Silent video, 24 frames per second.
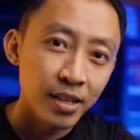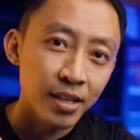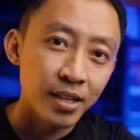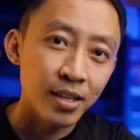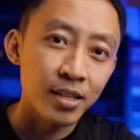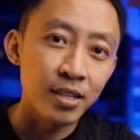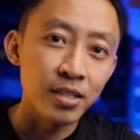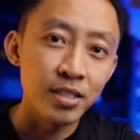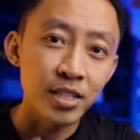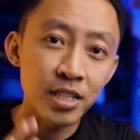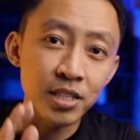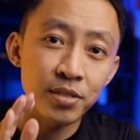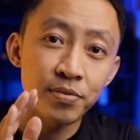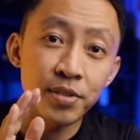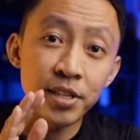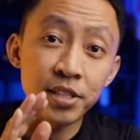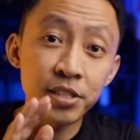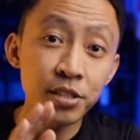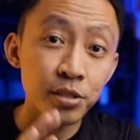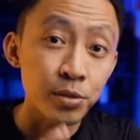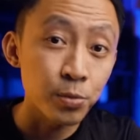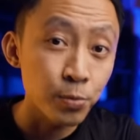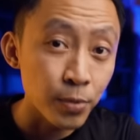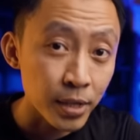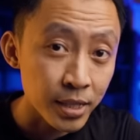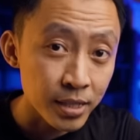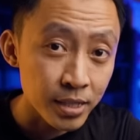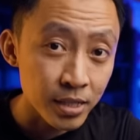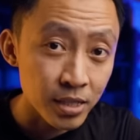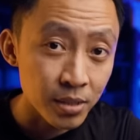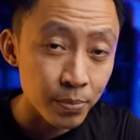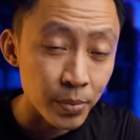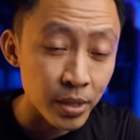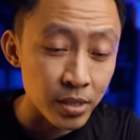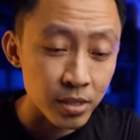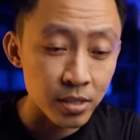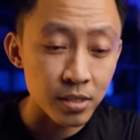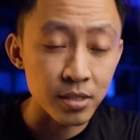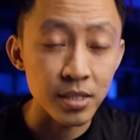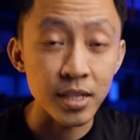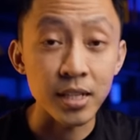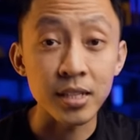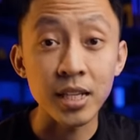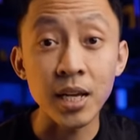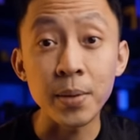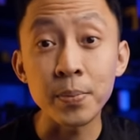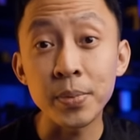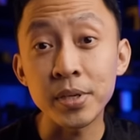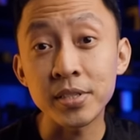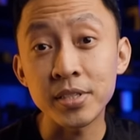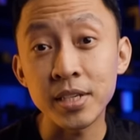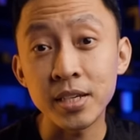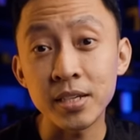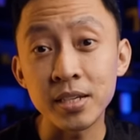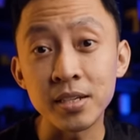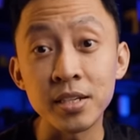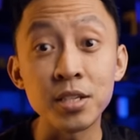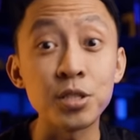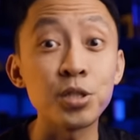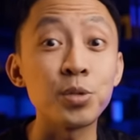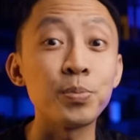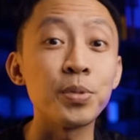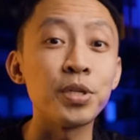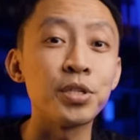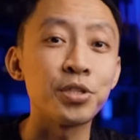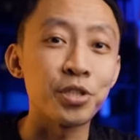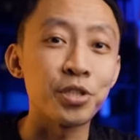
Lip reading: And it just flashes once, it means it's at 10%, it needs to be